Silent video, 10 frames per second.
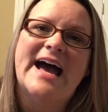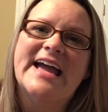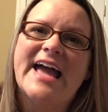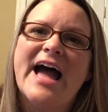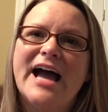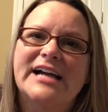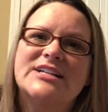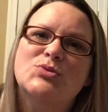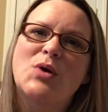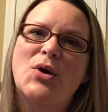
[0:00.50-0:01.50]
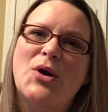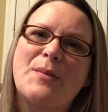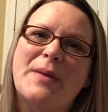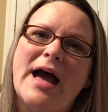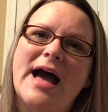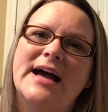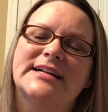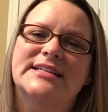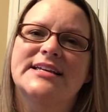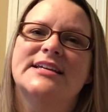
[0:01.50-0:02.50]
Hi guys, welcome
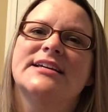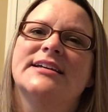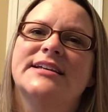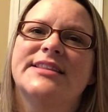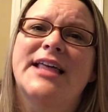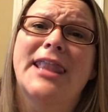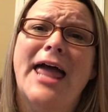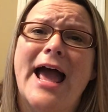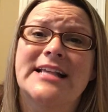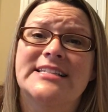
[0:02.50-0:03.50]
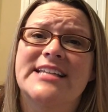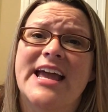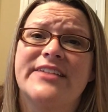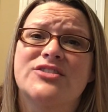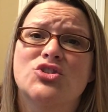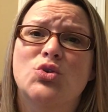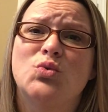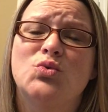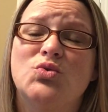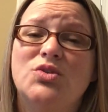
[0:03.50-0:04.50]
back to the last day of
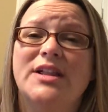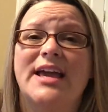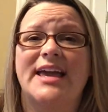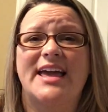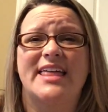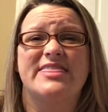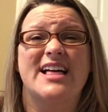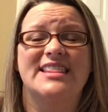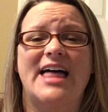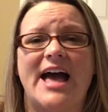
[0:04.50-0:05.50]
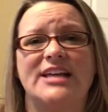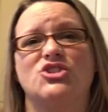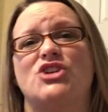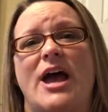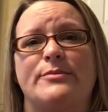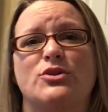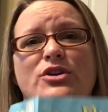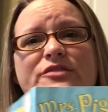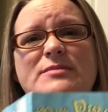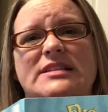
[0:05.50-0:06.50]
school and the last
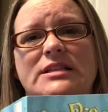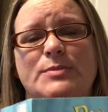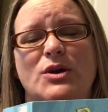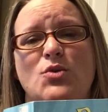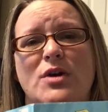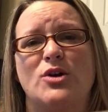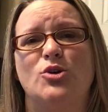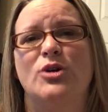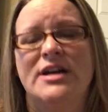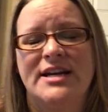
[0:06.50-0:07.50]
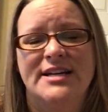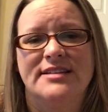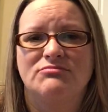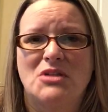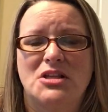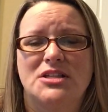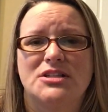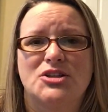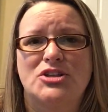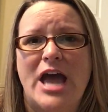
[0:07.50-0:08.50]
chapter of Mrs. Piggle-Wiggle. And this
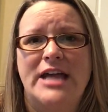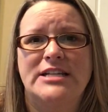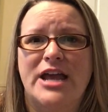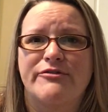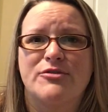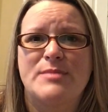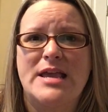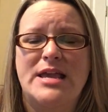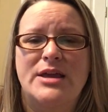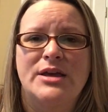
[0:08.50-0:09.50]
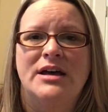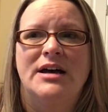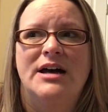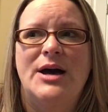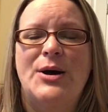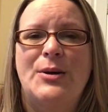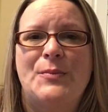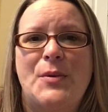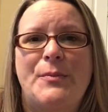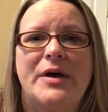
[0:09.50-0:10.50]
is a sad day for me,
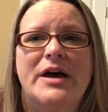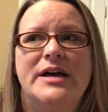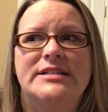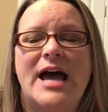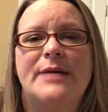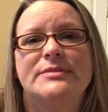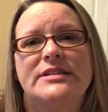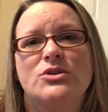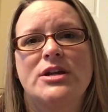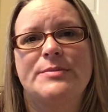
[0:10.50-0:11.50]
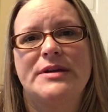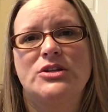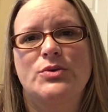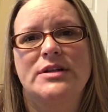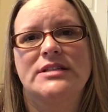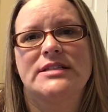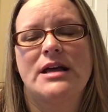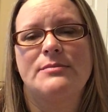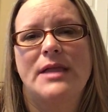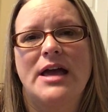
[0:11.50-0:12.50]
but I'm still going to be doing
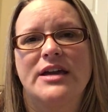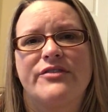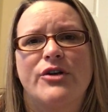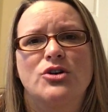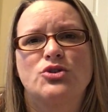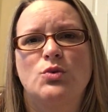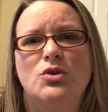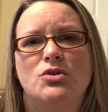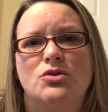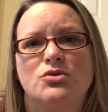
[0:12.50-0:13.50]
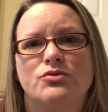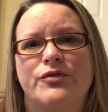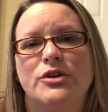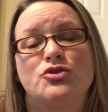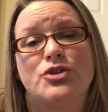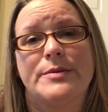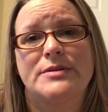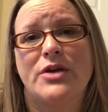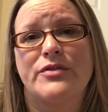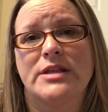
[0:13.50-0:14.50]
some like virtual field
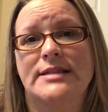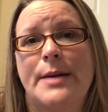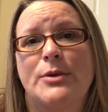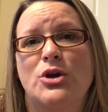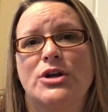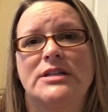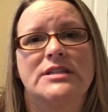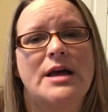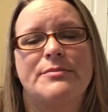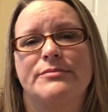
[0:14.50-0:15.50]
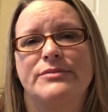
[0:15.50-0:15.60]
trips over the summer and some,